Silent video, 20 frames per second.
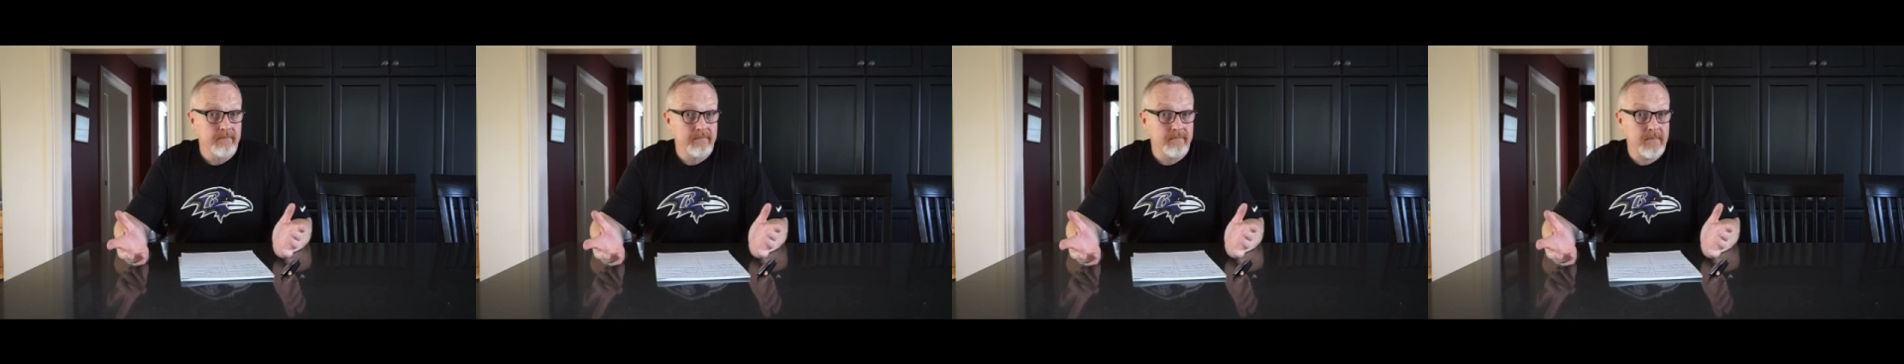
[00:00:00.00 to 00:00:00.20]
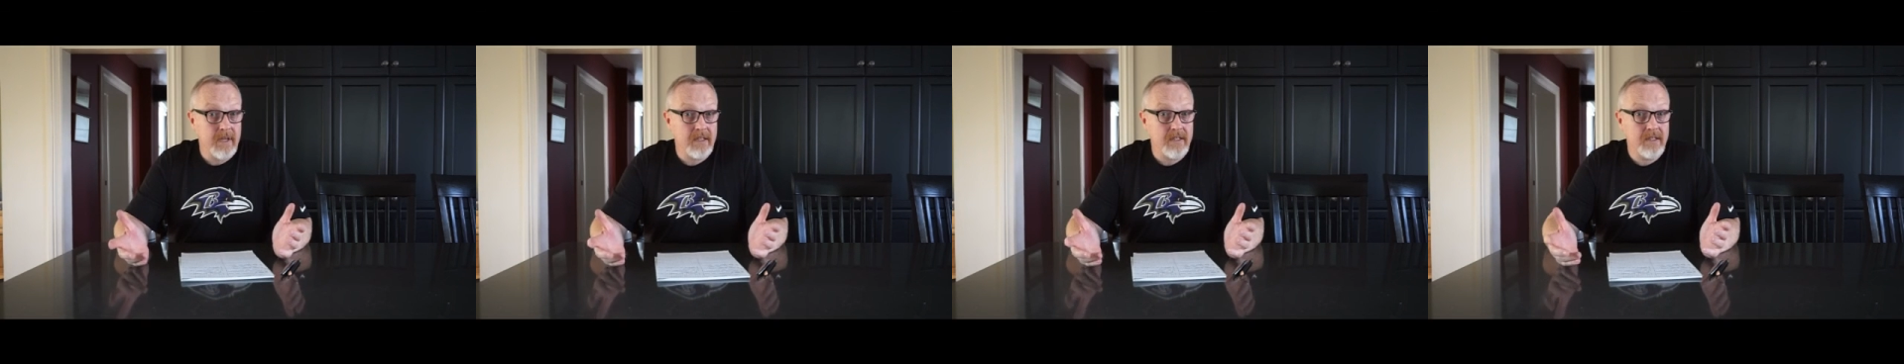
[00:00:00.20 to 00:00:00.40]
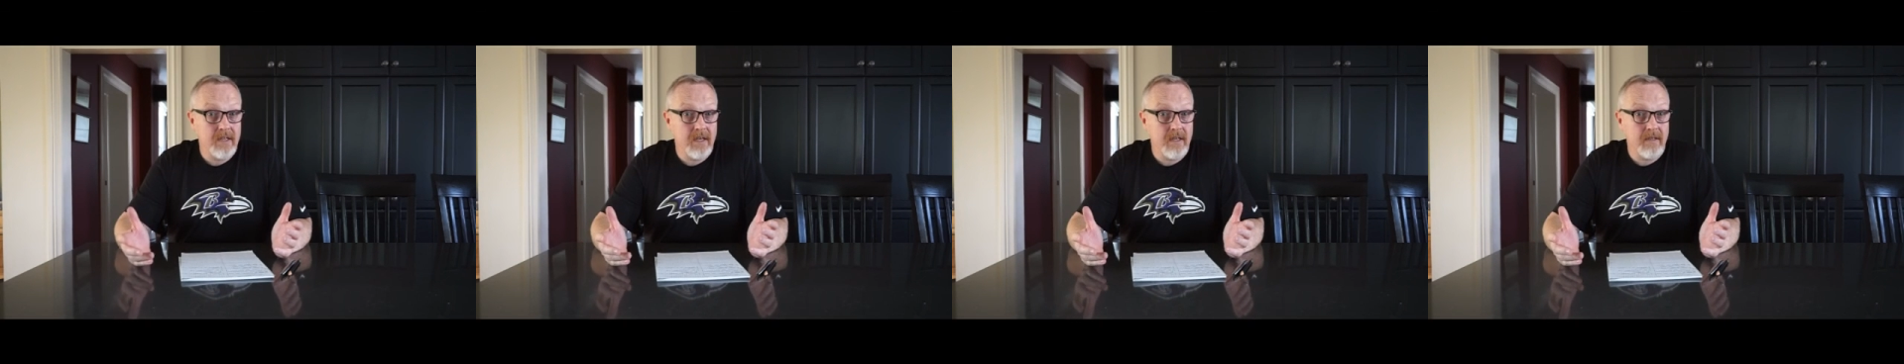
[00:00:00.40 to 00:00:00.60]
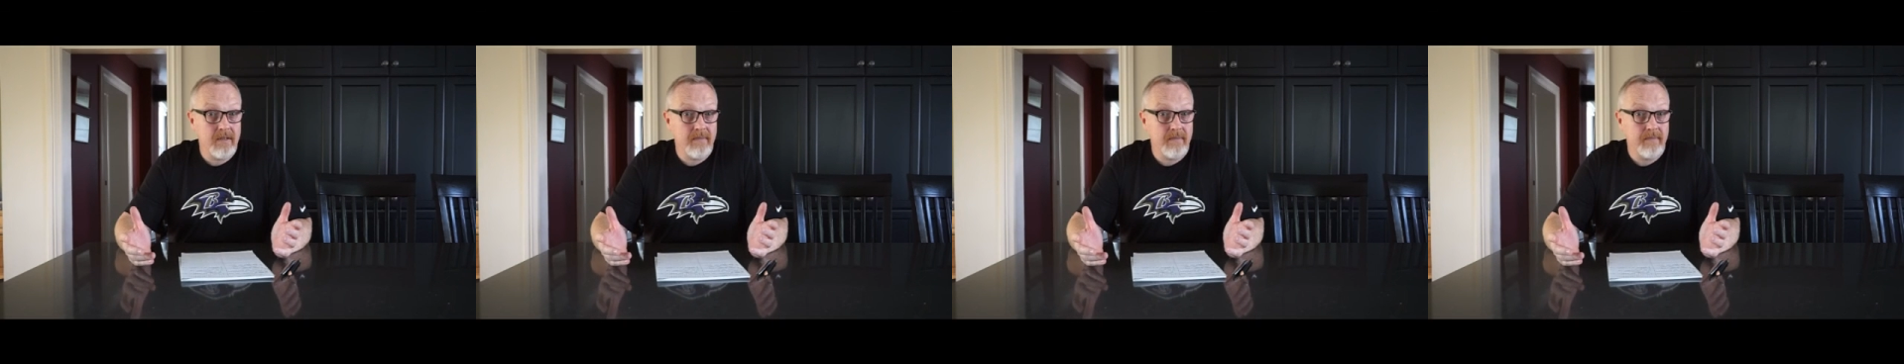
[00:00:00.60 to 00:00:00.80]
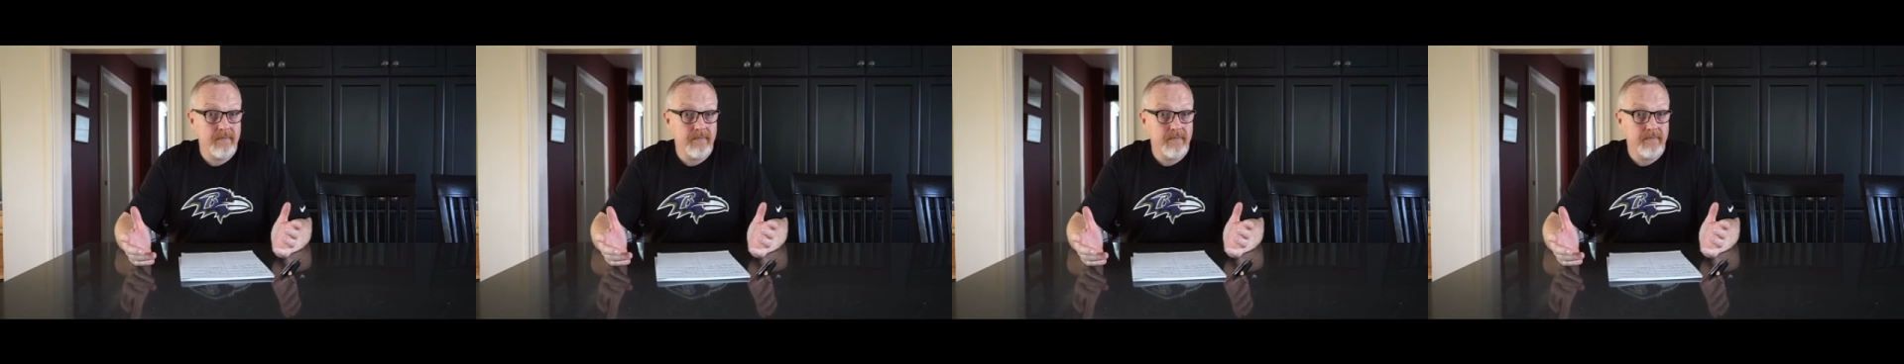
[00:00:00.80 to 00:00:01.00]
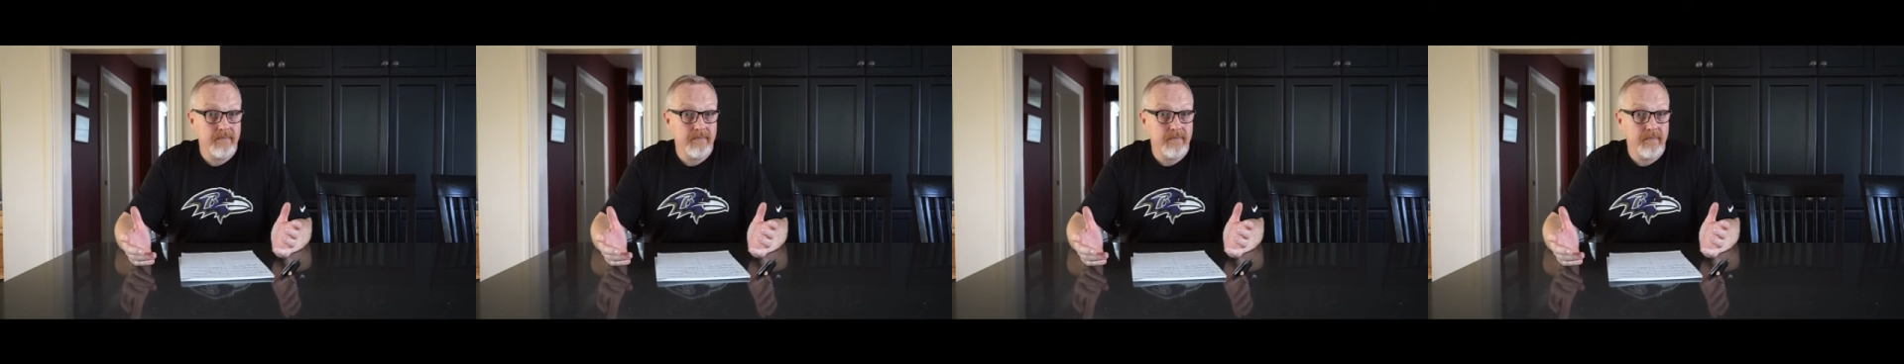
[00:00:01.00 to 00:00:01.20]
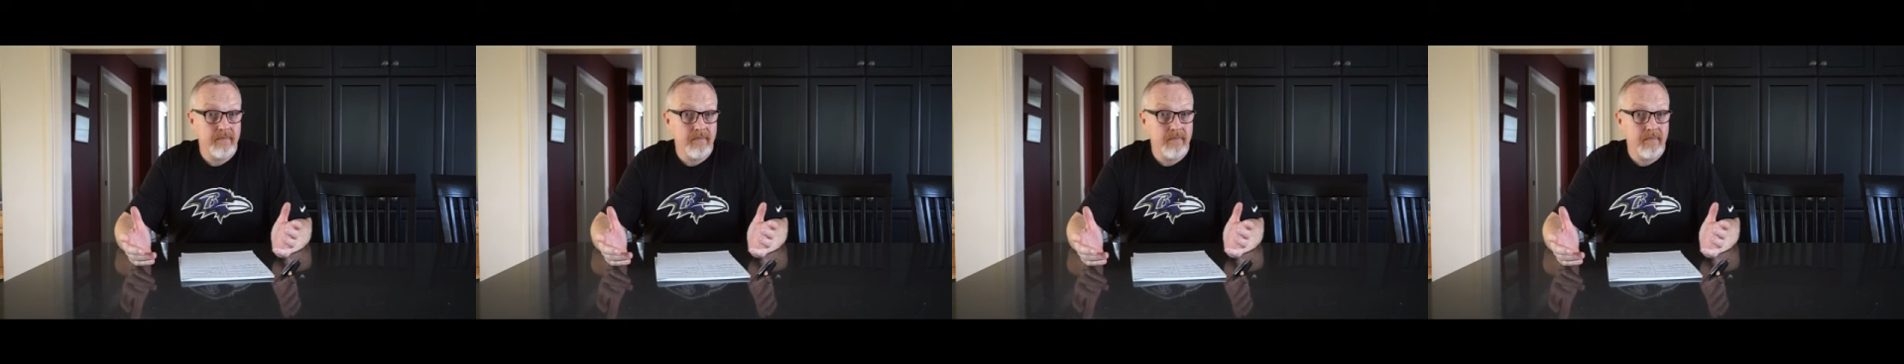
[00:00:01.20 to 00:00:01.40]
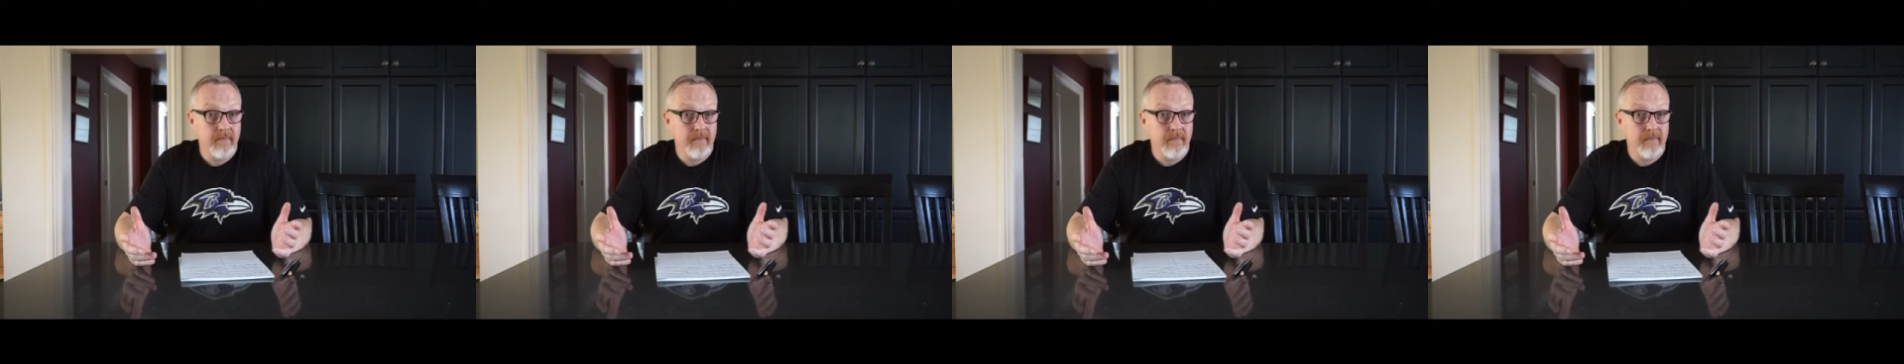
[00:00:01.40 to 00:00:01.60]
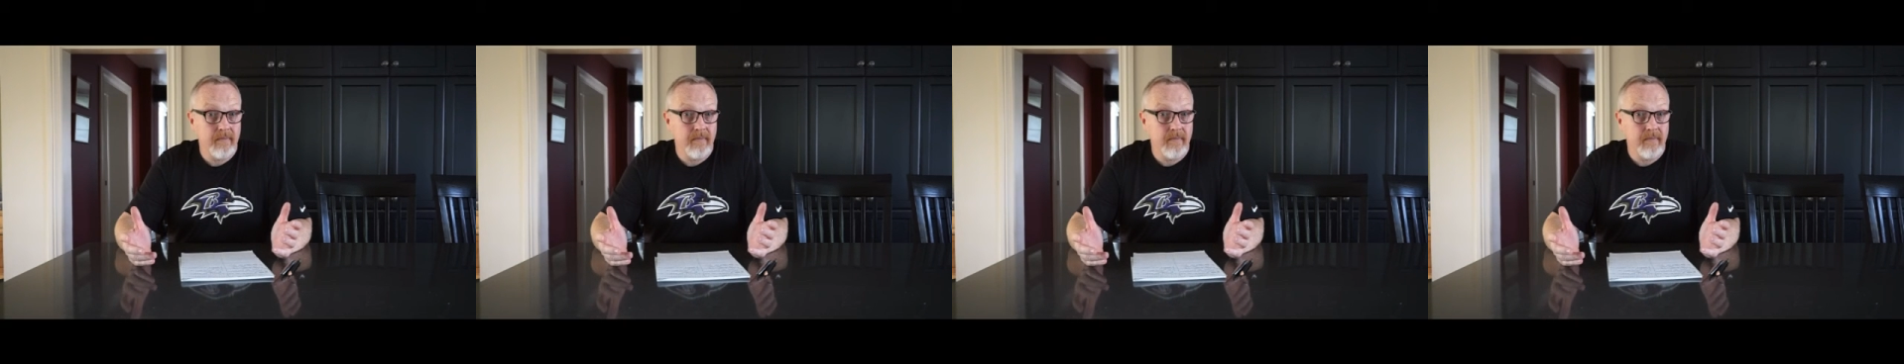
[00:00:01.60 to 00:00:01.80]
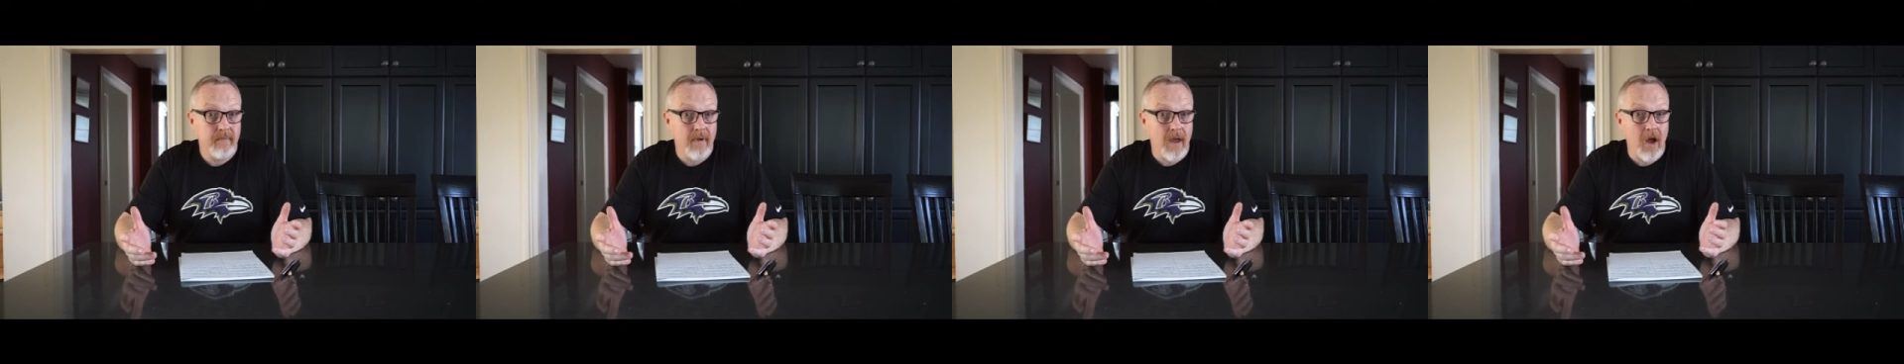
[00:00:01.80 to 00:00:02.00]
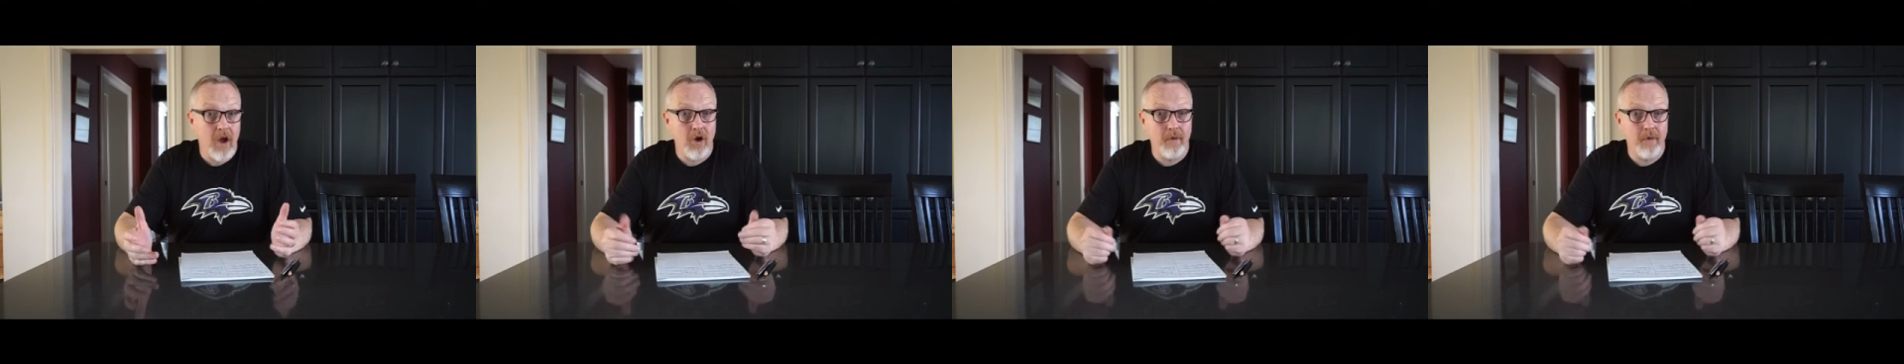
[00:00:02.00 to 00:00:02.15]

That's it. I